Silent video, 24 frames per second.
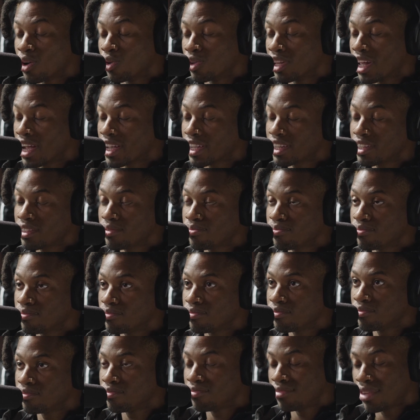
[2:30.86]
gonna like it,
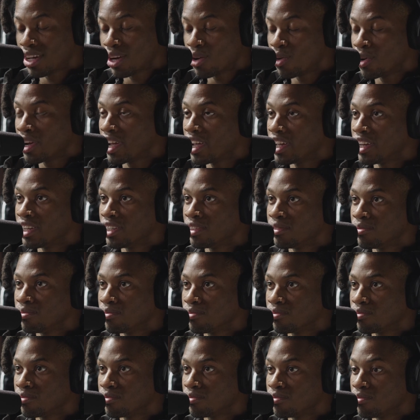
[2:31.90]
they gonna hate it,
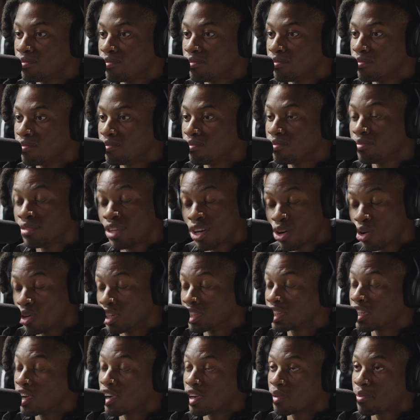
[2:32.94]
they're
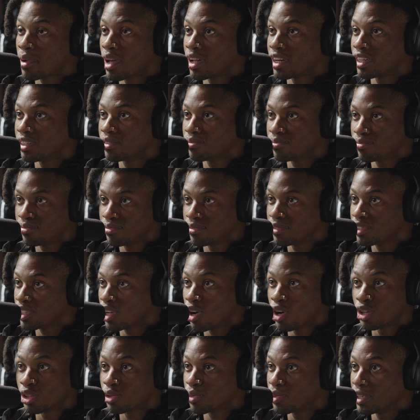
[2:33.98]
gonna talk about it. It's
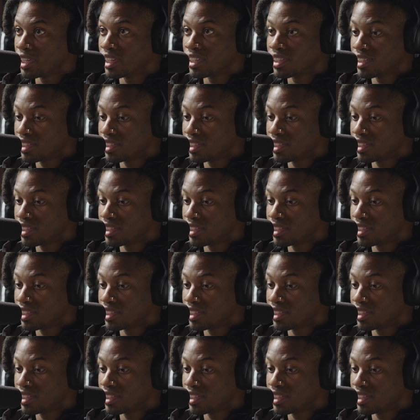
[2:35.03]
all three.